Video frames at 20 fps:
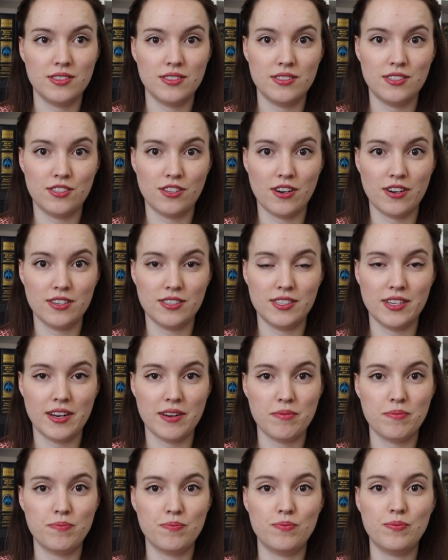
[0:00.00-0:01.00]
stars that
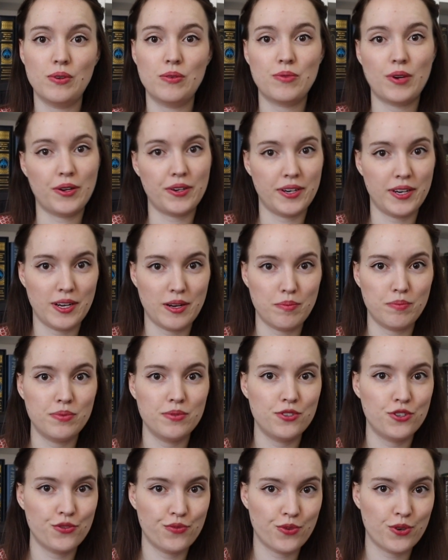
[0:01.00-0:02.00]
I rounded
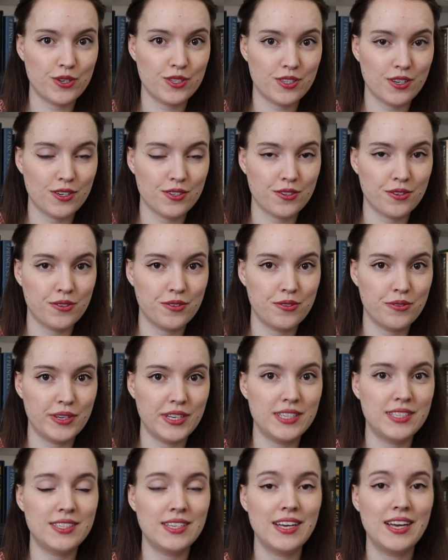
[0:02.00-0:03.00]
up to four stars on
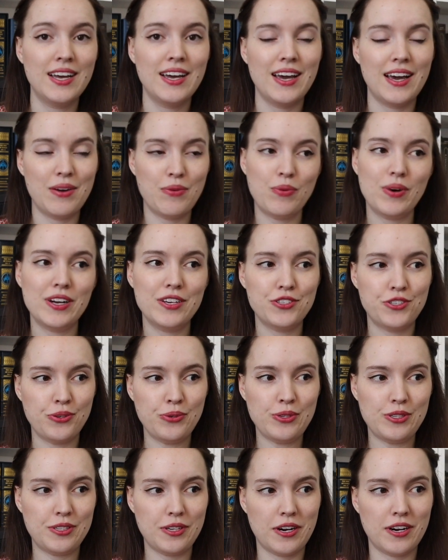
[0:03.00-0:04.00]
Goodreads and one
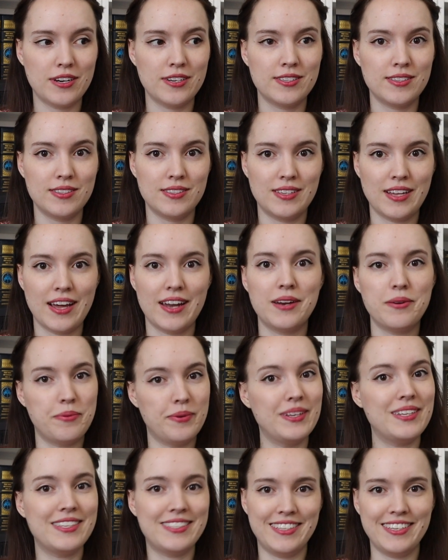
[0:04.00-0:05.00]
two stars that I
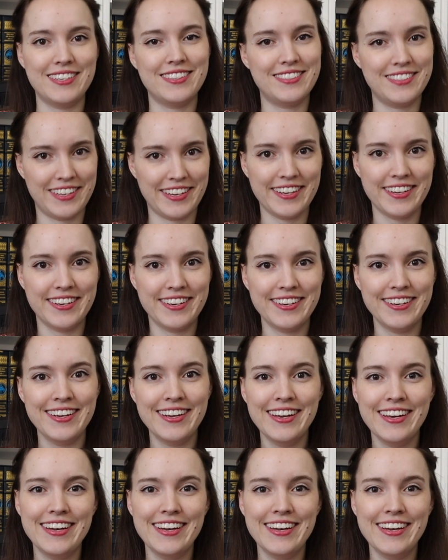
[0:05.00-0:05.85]
really didn't like.